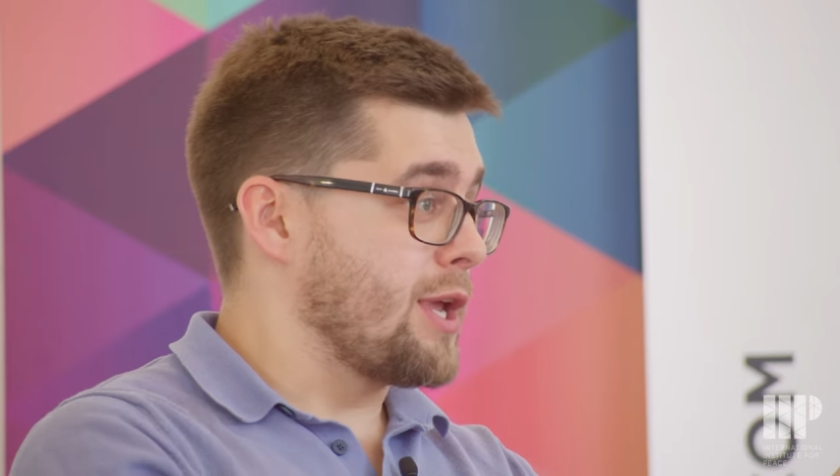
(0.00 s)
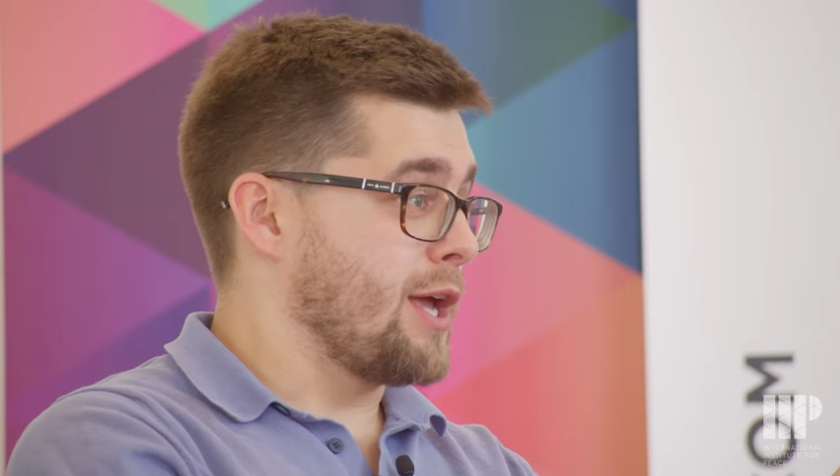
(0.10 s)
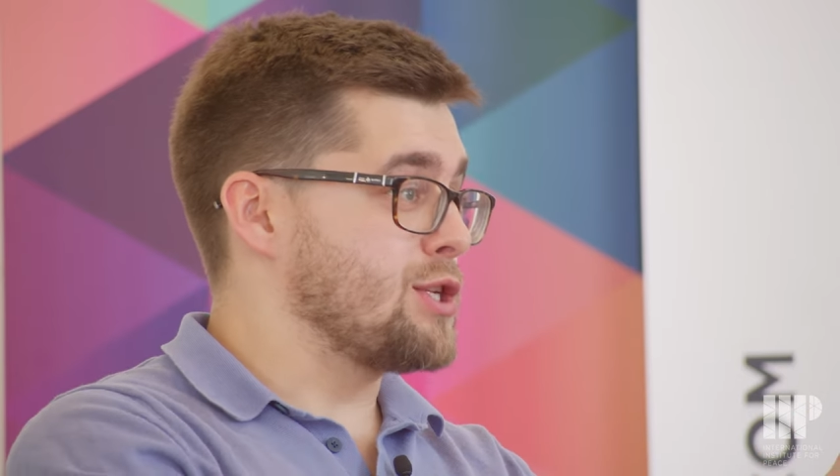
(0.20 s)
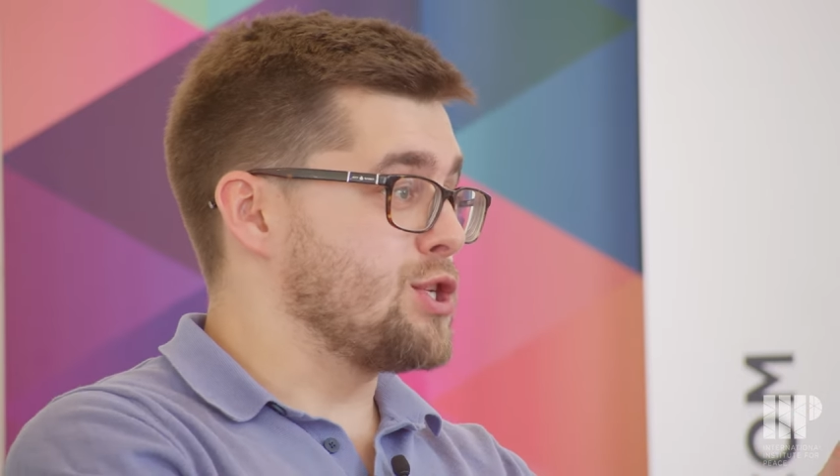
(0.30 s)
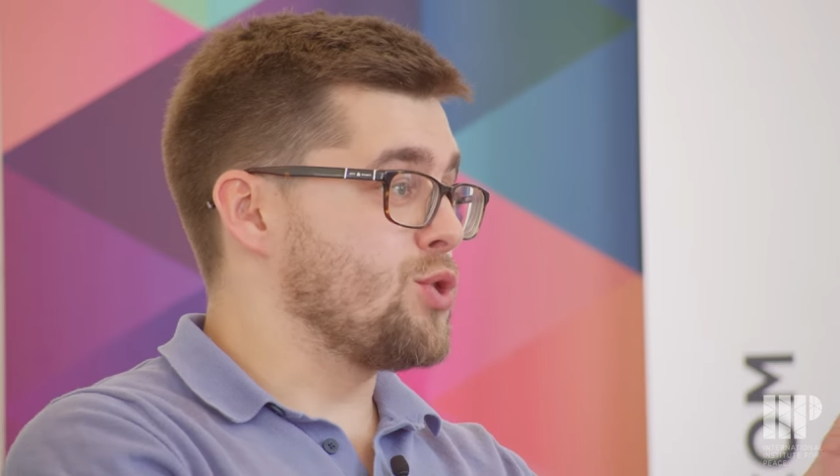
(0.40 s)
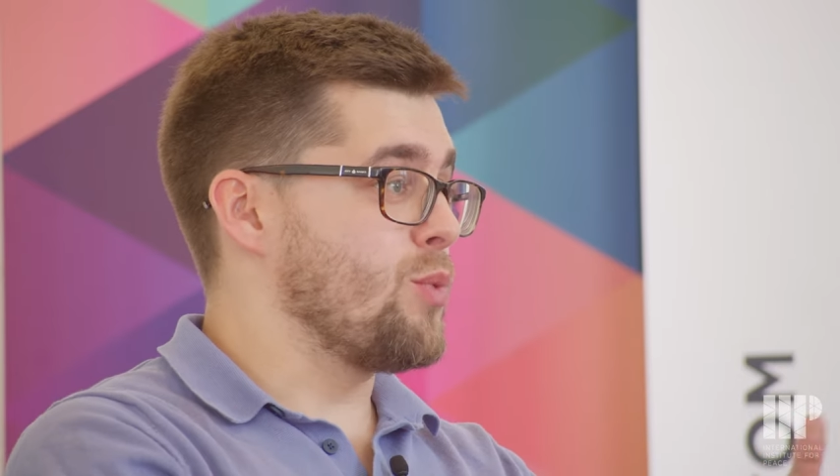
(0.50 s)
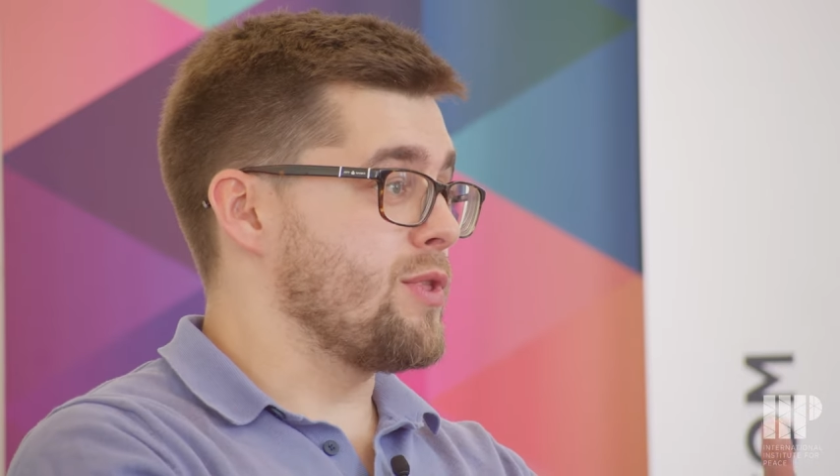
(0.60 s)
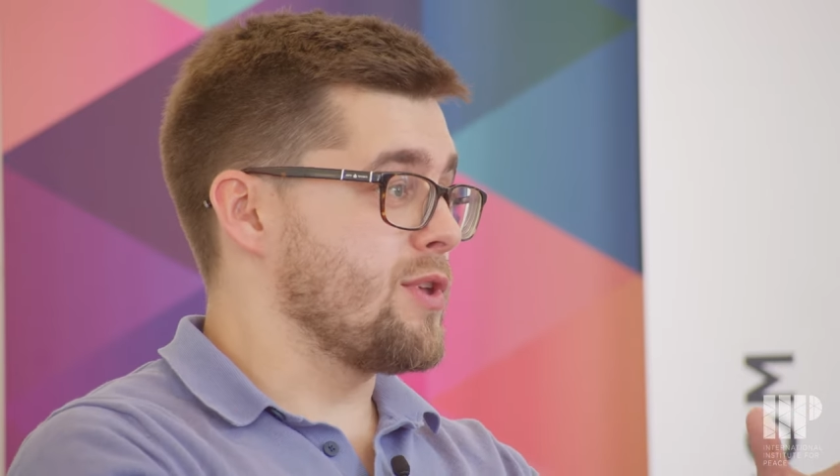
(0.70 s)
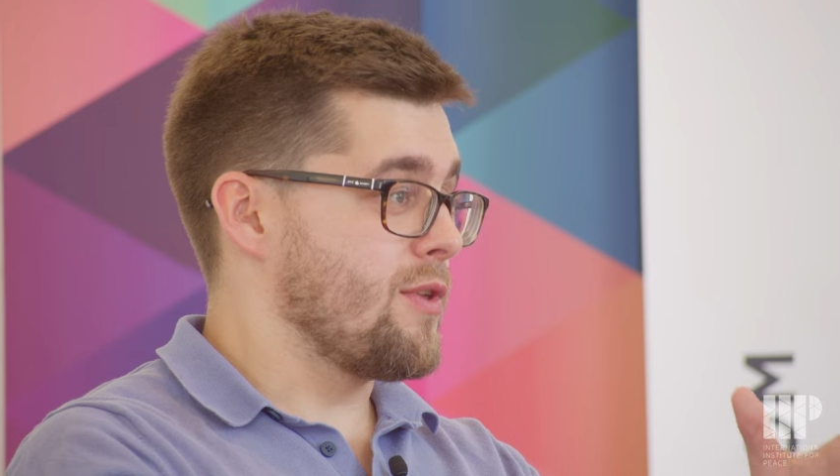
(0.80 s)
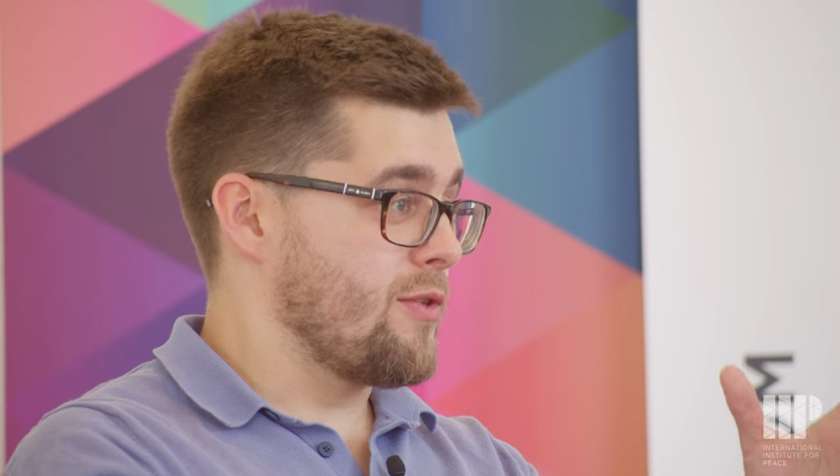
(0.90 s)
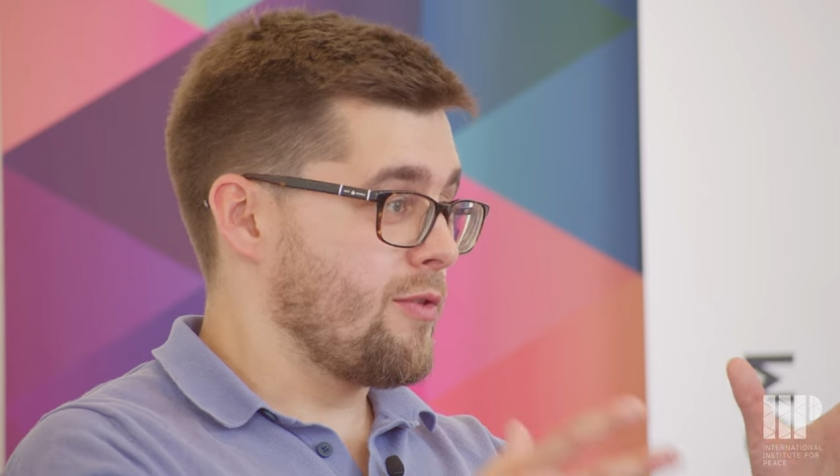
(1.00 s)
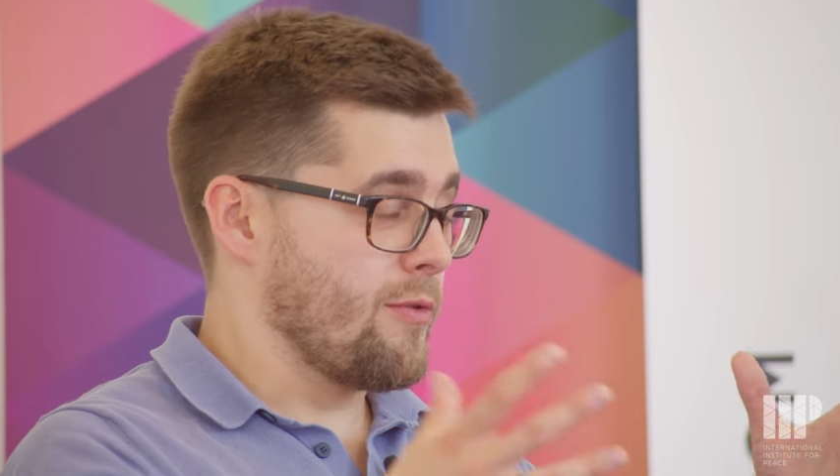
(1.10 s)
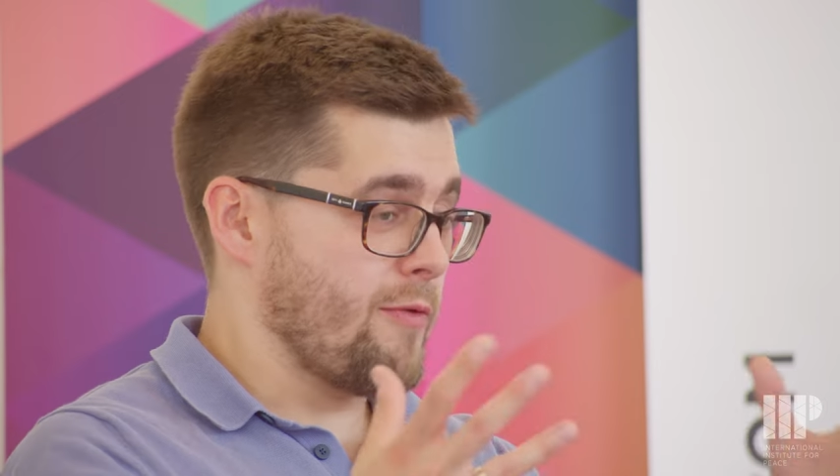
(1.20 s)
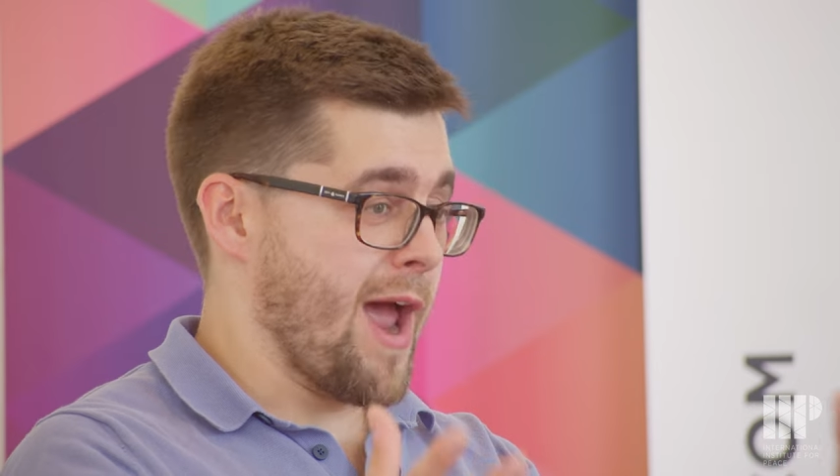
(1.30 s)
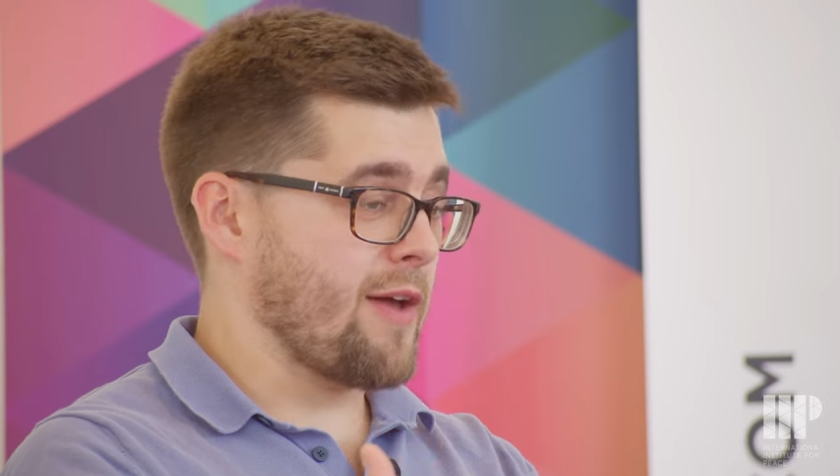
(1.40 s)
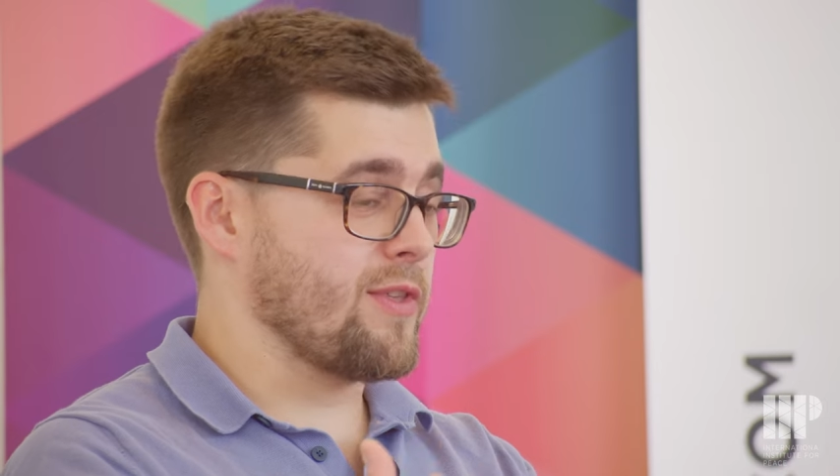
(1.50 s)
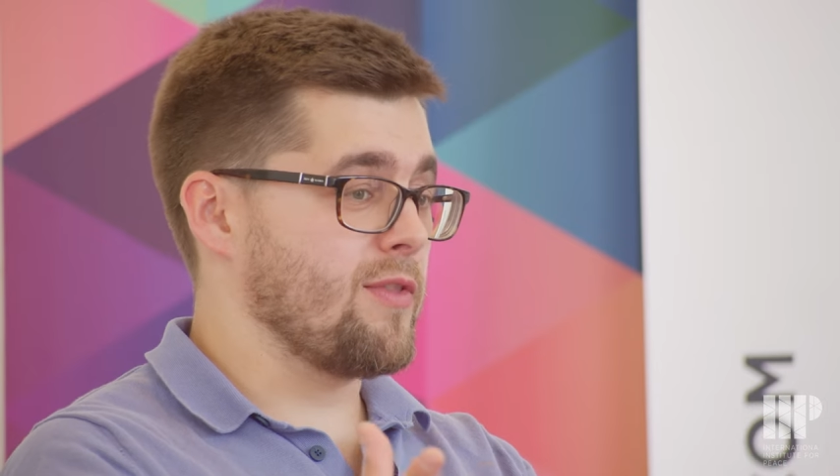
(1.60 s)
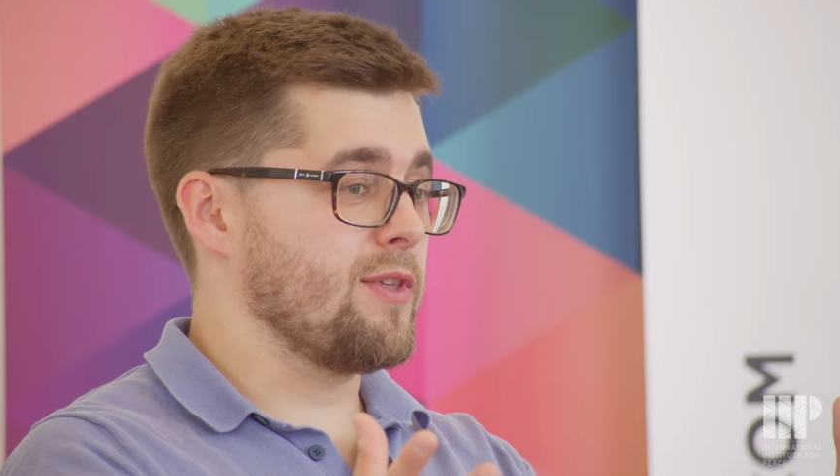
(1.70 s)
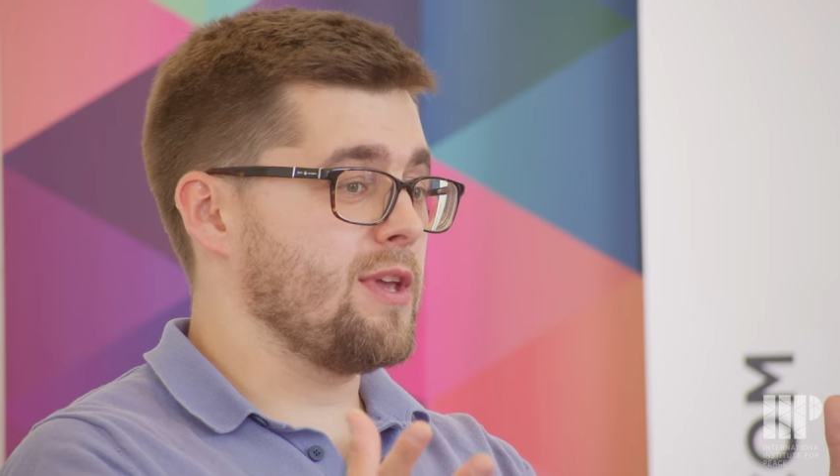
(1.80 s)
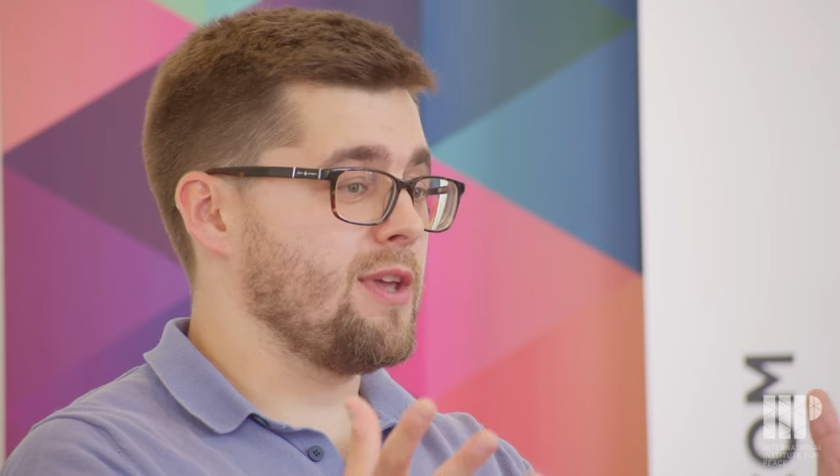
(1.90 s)
It had to do with the fact
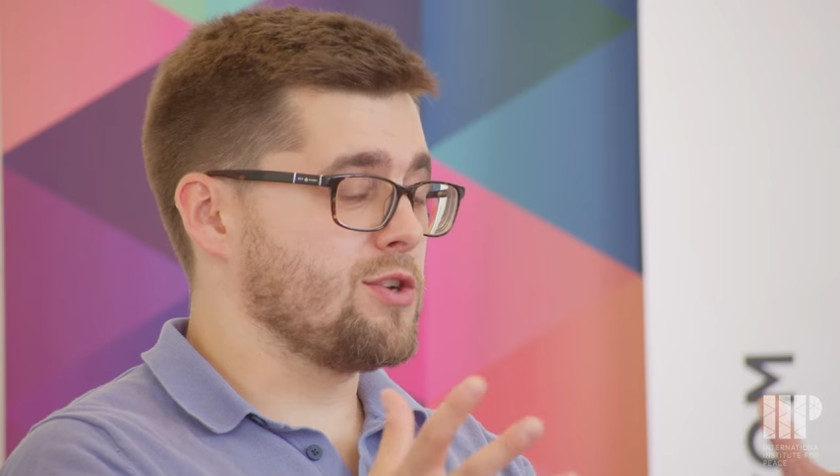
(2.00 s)
that the